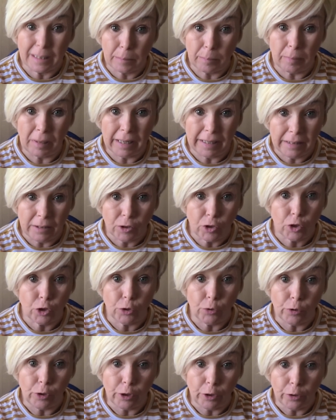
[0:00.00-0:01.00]
explain
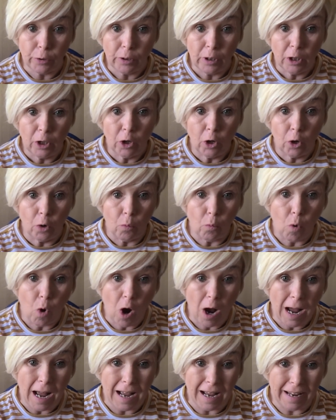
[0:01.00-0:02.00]
to you
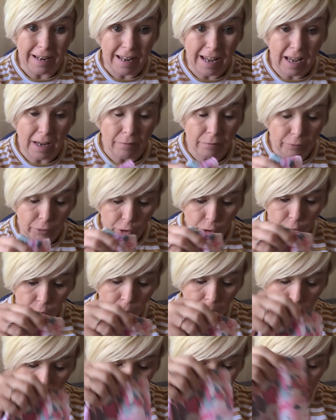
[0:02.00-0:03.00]
what I have
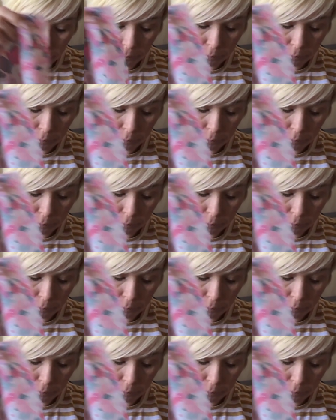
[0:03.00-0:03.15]
done.